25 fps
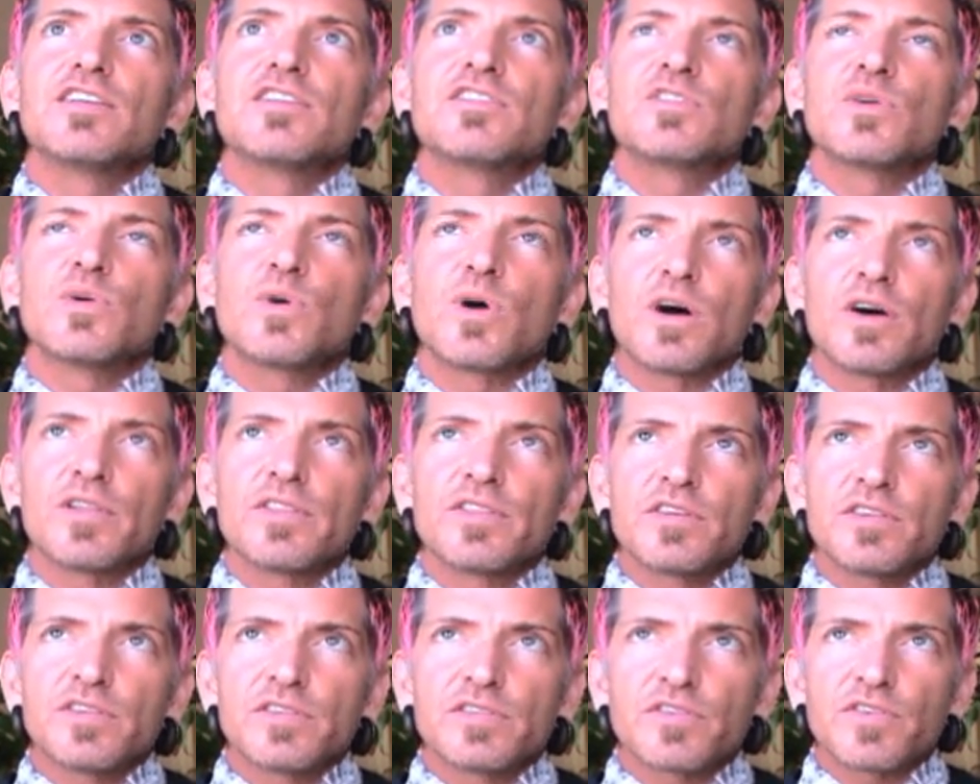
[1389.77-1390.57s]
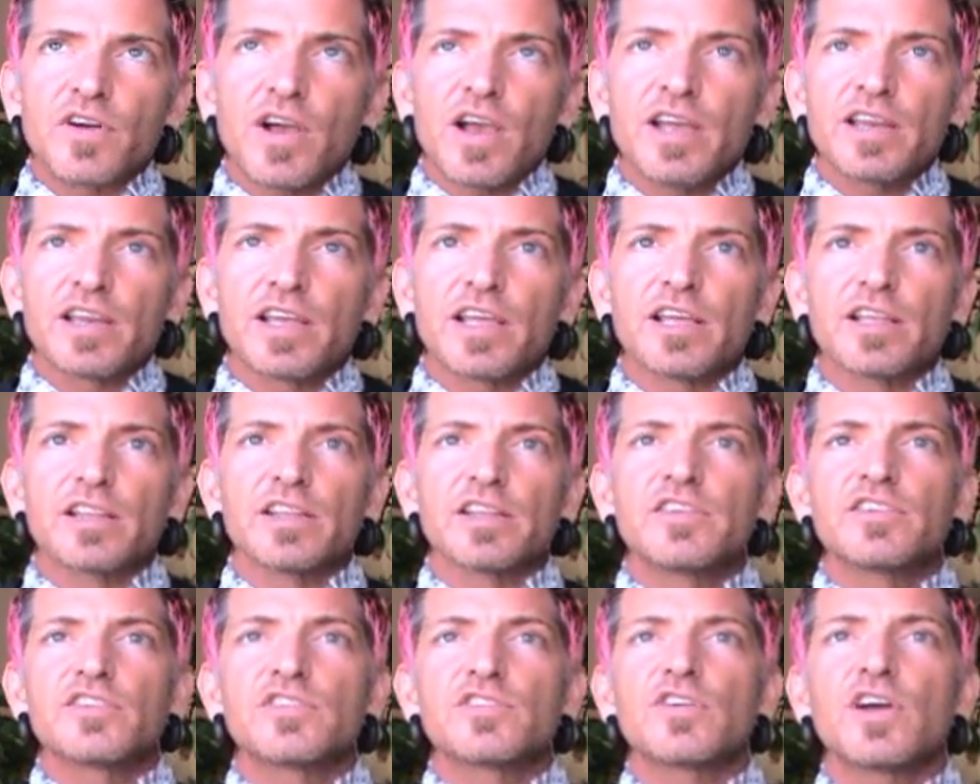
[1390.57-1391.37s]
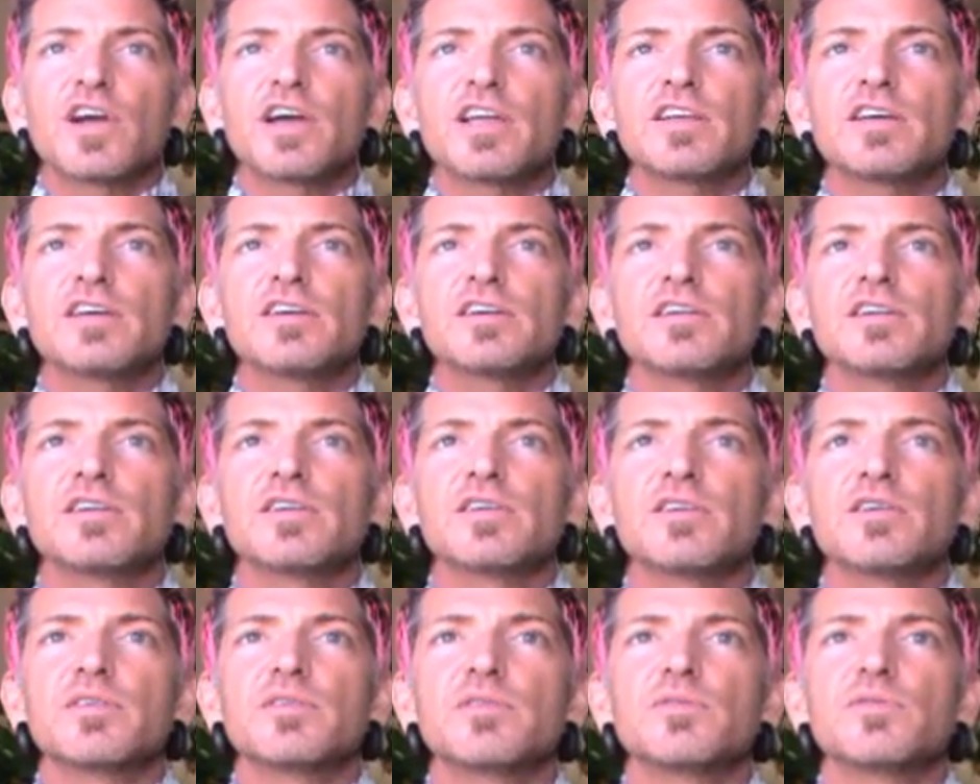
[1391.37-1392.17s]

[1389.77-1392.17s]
so on this Friday, let's try to